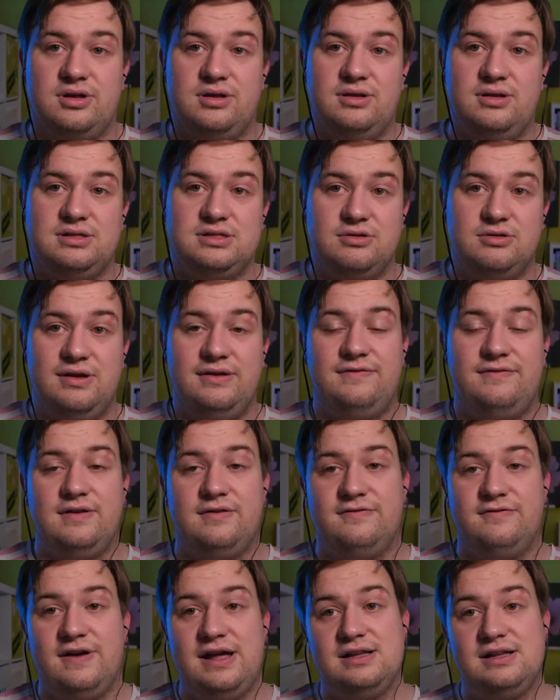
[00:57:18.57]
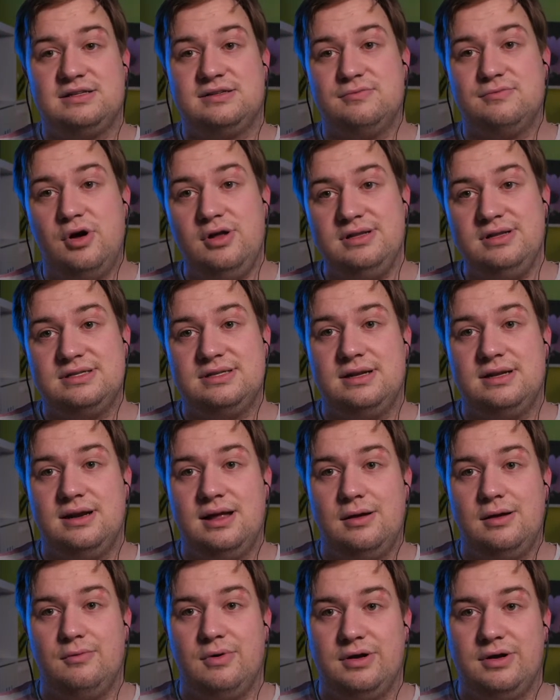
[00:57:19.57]
So if it fails once and I
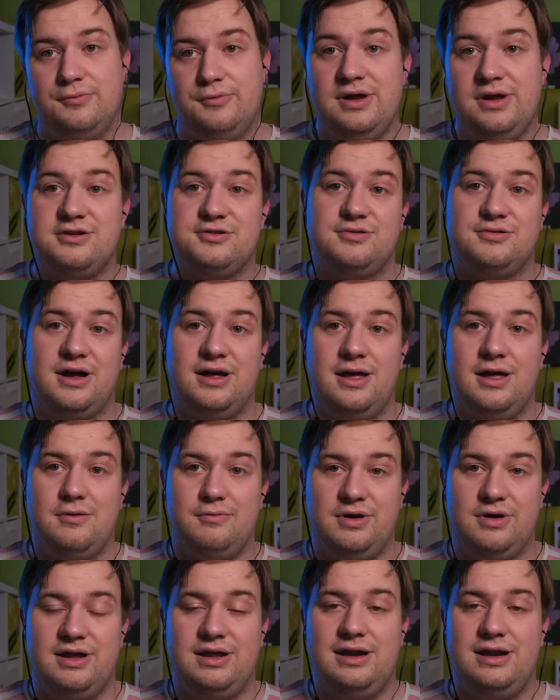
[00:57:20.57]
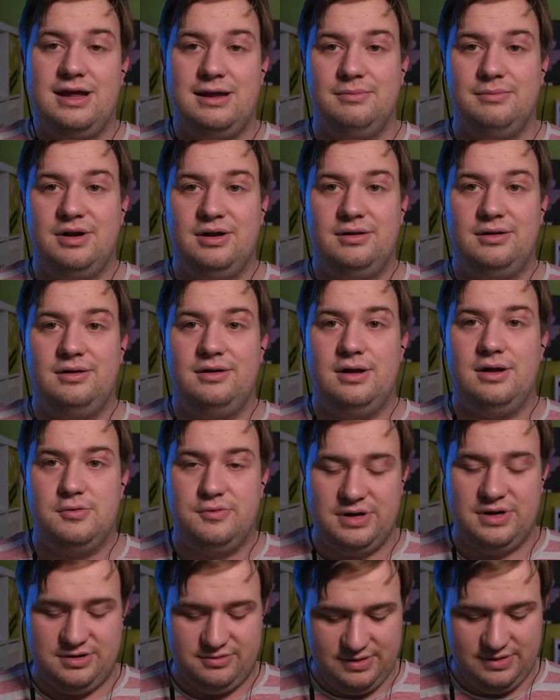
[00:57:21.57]
want to retry, I want to enable a
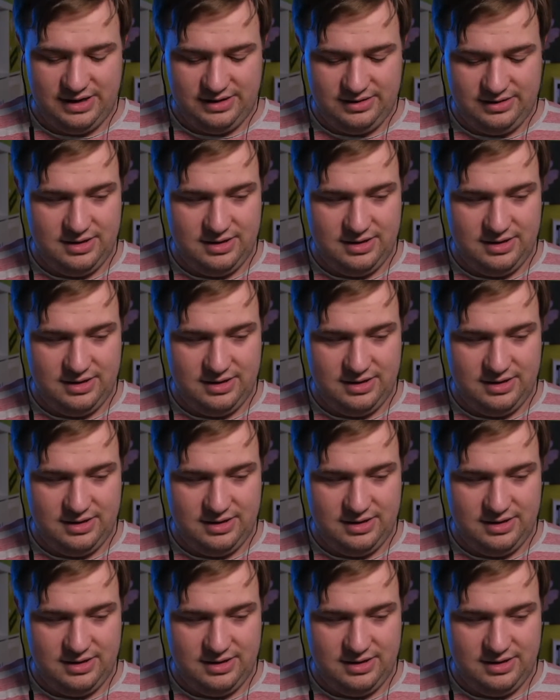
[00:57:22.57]
retry.